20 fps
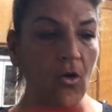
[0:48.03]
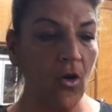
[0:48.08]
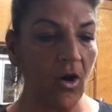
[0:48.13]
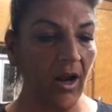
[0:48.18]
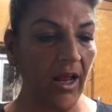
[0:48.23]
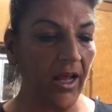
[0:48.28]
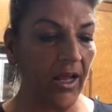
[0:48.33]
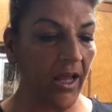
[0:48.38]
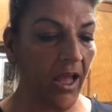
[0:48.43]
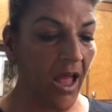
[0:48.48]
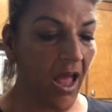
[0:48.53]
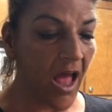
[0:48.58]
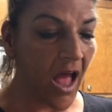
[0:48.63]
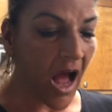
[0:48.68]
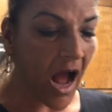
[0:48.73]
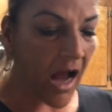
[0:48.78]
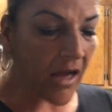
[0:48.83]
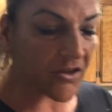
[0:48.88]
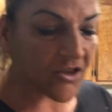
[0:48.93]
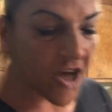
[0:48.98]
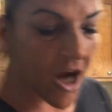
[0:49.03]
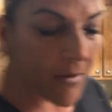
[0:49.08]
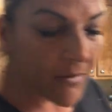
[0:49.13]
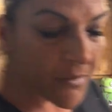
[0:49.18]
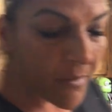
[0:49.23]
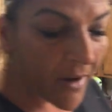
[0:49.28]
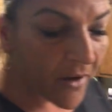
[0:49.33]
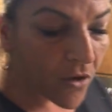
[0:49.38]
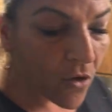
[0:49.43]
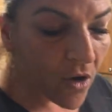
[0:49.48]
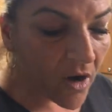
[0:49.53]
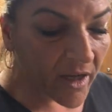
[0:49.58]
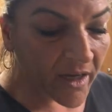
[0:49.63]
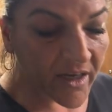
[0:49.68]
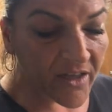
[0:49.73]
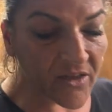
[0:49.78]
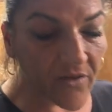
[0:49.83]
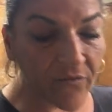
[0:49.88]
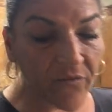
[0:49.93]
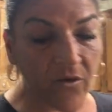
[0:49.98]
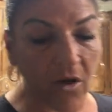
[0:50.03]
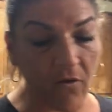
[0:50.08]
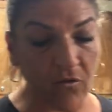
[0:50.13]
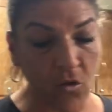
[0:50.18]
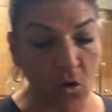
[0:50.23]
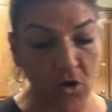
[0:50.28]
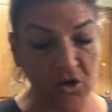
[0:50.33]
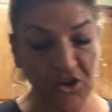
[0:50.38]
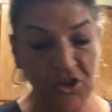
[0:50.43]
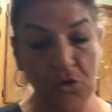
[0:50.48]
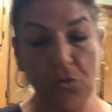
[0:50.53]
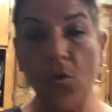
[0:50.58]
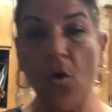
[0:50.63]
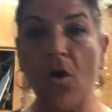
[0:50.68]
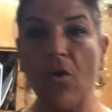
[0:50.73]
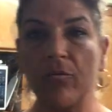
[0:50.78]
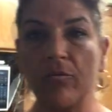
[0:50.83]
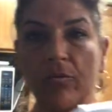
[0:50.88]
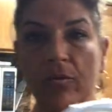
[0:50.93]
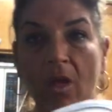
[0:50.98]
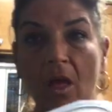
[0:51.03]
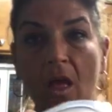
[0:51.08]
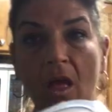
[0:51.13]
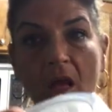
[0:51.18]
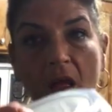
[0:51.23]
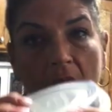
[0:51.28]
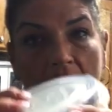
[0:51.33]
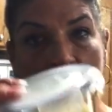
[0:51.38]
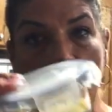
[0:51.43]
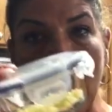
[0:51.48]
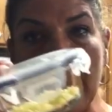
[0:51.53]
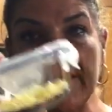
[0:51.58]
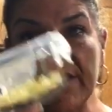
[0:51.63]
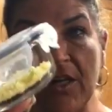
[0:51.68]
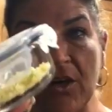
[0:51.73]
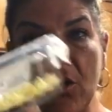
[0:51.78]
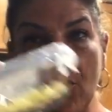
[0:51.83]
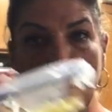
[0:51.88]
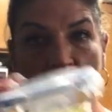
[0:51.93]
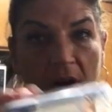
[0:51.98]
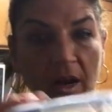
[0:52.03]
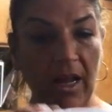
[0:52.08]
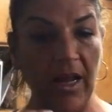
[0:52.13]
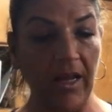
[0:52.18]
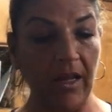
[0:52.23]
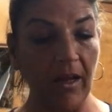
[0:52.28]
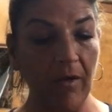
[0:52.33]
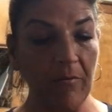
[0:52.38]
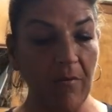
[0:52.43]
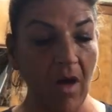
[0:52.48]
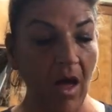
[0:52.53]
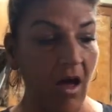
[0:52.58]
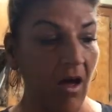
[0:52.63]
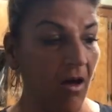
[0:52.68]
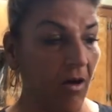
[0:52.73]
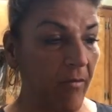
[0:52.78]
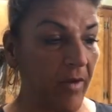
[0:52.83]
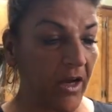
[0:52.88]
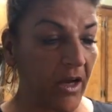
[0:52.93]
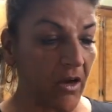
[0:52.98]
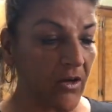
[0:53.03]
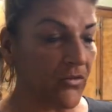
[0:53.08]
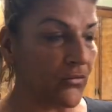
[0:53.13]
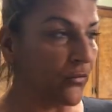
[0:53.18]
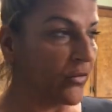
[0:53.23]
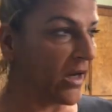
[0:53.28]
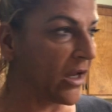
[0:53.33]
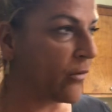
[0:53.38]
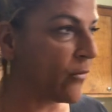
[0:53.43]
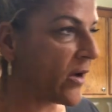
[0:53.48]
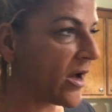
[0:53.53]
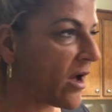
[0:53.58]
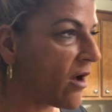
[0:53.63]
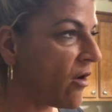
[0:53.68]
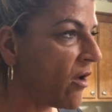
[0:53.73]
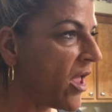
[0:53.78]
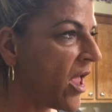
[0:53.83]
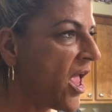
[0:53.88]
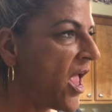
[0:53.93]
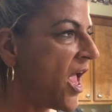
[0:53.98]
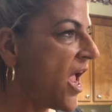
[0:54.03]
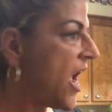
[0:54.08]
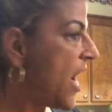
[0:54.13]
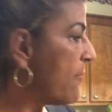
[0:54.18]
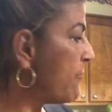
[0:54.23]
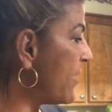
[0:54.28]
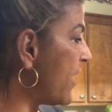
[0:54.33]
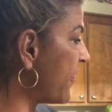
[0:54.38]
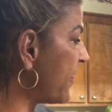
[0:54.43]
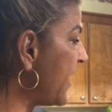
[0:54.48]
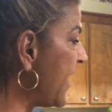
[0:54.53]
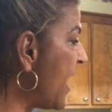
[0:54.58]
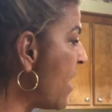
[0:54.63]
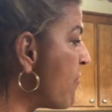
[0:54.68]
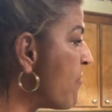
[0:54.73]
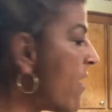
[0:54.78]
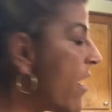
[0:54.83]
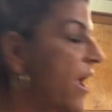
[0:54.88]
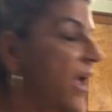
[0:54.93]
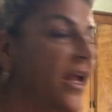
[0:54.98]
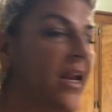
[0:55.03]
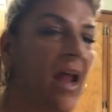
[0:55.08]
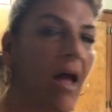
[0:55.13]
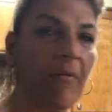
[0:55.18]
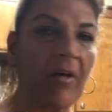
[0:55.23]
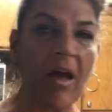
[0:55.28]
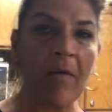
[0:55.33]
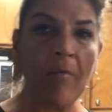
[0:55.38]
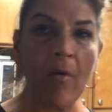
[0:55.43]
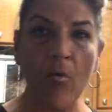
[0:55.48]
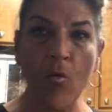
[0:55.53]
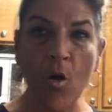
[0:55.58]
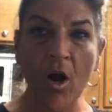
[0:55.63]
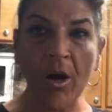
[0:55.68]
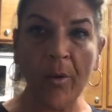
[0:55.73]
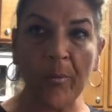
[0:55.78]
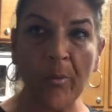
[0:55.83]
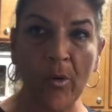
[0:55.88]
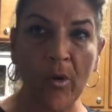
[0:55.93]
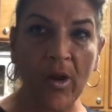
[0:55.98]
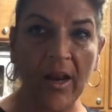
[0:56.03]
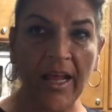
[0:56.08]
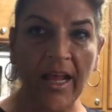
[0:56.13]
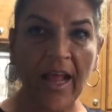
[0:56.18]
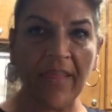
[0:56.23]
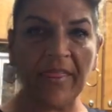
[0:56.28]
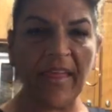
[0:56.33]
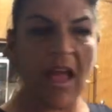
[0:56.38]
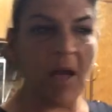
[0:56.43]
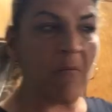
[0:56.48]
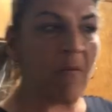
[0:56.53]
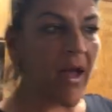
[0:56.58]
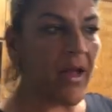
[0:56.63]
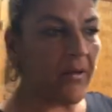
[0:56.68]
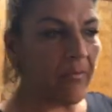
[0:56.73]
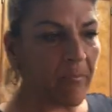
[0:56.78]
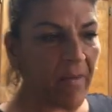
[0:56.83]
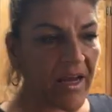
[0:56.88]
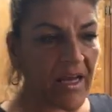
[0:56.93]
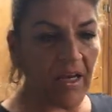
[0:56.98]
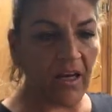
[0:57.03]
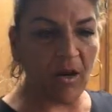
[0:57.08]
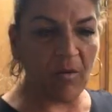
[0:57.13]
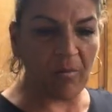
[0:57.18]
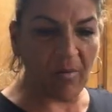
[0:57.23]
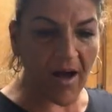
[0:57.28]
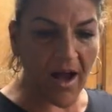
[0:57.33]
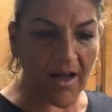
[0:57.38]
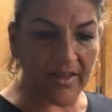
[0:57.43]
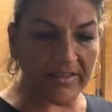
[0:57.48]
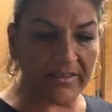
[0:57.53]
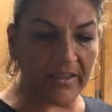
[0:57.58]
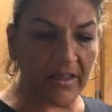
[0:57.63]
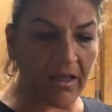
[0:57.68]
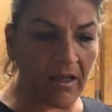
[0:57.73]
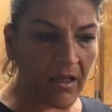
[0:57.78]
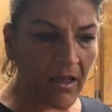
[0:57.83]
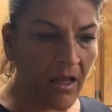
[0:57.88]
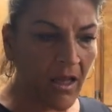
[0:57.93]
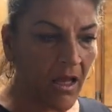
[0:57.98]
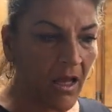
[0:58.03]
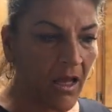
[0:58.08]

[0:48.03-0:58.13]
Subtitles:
garlic. I chopped my garlic because of course you want lots of garlic. It goes really well. But I think I've got my water boiling. I think I might make a little pasta,